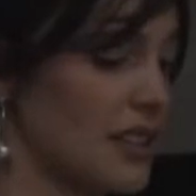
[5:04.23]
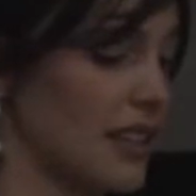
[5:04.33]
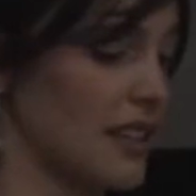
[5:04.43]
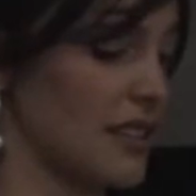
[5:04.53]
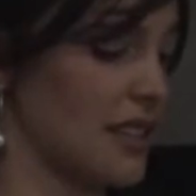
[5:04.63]

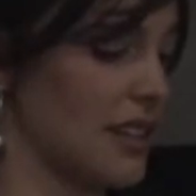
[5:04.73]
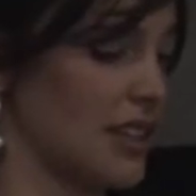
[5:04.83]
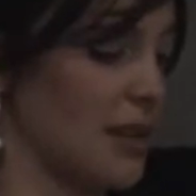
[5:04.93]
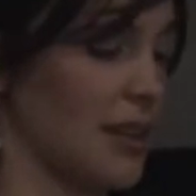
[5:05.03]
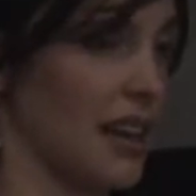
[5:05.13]
years that
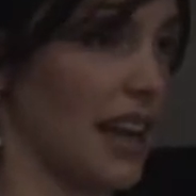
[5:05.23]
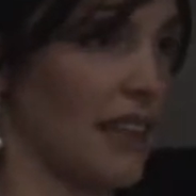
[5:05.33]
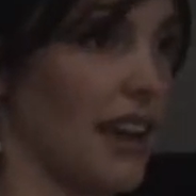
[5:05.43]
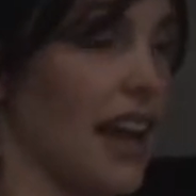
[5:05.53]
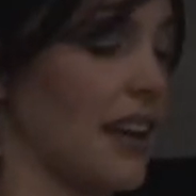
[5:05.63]
Jamie and I have
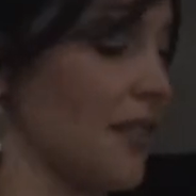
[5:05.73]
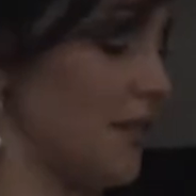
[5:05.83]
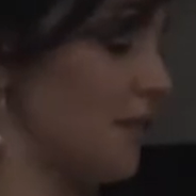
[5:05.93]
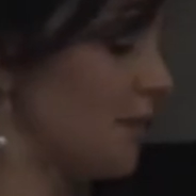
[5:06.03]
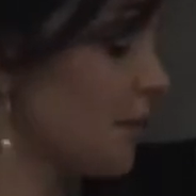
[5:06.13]
had have
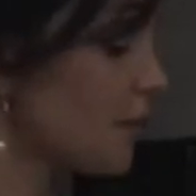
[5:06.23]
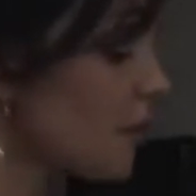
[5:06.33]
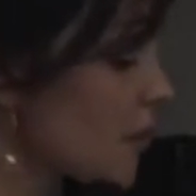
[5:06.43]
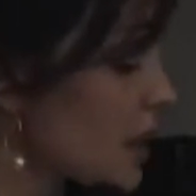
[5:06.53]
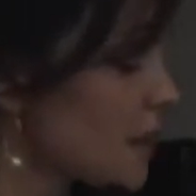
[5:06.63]

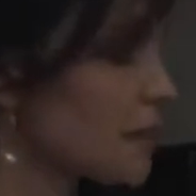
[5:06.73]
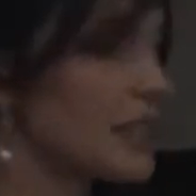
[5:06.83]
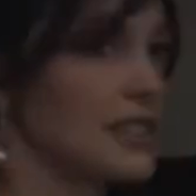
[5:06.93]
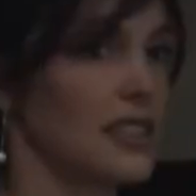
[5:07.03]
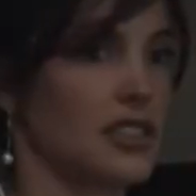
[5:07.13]

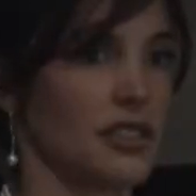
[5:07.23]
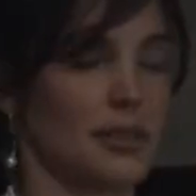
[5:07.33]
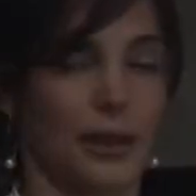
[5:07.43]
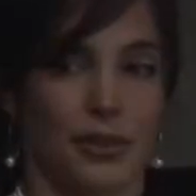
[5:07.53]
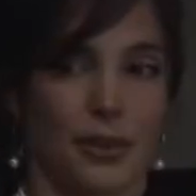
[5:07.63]
been since she was
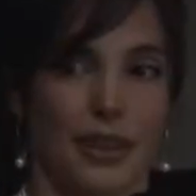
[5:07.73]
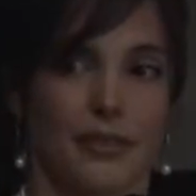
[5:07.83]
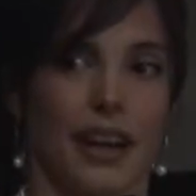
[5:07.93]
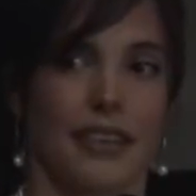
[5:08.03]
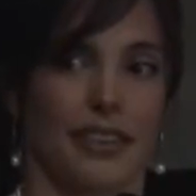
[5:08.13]
about
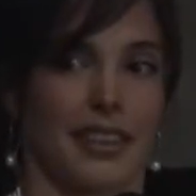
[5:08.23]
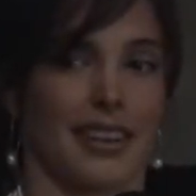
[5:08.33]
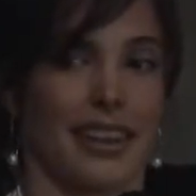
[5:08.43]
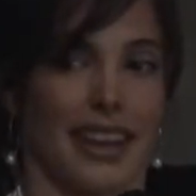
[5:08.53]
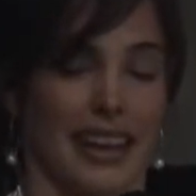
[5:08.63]
25 to
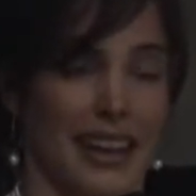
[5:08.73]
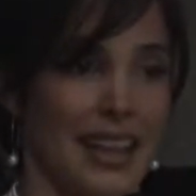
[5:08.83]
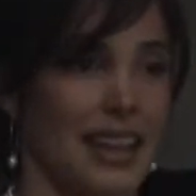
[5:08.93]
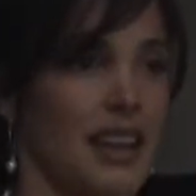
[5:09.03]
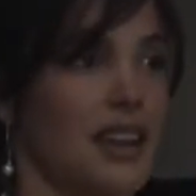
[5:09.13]
30, and
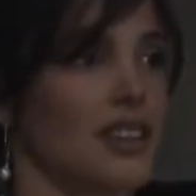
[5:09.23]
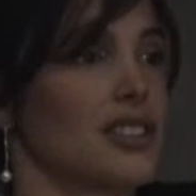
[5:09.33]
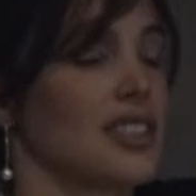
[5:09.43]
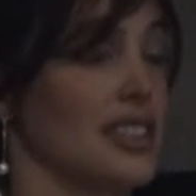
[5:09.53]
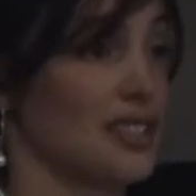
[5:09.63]

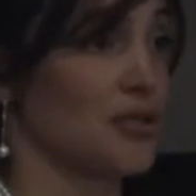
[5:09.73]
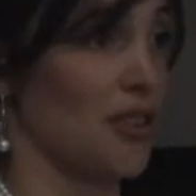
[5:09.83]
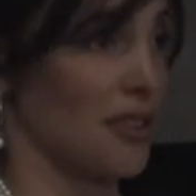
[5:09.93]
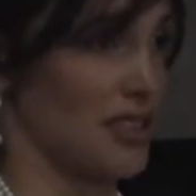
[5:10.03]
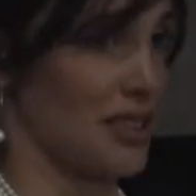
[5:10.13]
she's
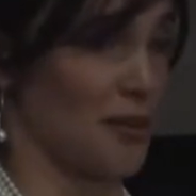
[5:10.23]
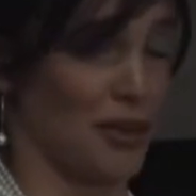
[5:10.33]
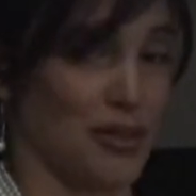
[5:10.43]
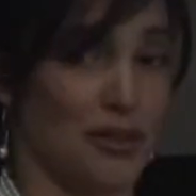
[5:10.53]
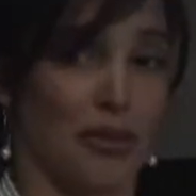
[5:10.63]
grown into the
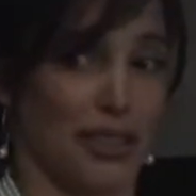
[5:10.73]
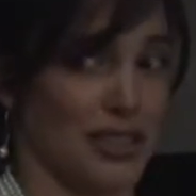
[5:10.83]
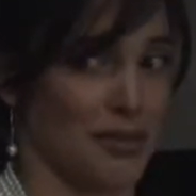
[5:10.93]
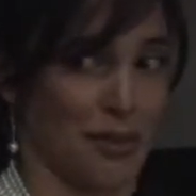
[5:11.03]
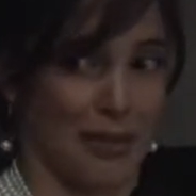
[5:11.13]
most
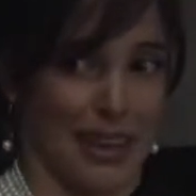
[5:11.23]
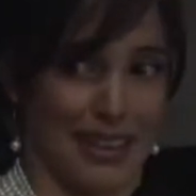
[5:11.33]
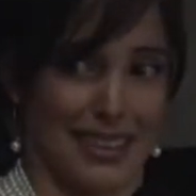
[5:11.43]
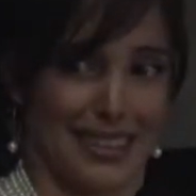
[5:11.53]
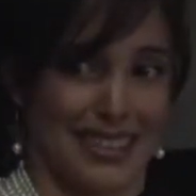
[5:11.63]
gorgeous woman
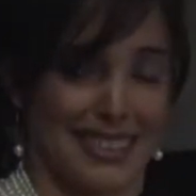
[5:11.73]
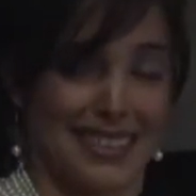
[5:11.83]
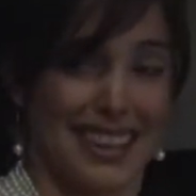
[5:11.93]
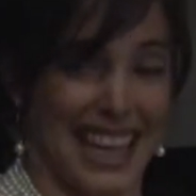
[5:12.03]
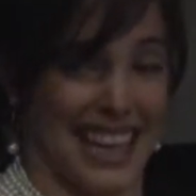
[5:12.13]

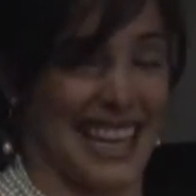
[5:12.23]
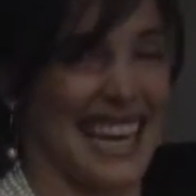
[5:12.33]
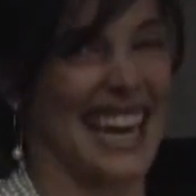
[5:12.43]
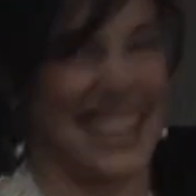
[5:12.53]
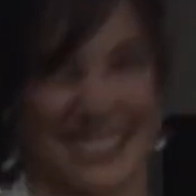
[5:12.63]
I
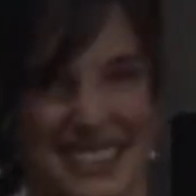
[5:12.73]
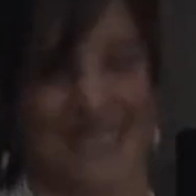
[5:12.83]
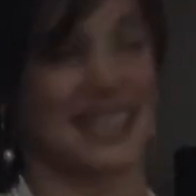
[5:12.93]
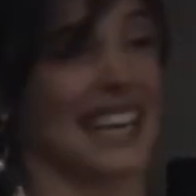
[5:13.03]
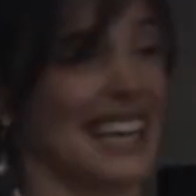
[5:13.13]
can ever
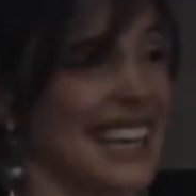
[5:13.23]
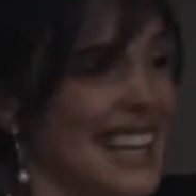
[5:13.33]
meet.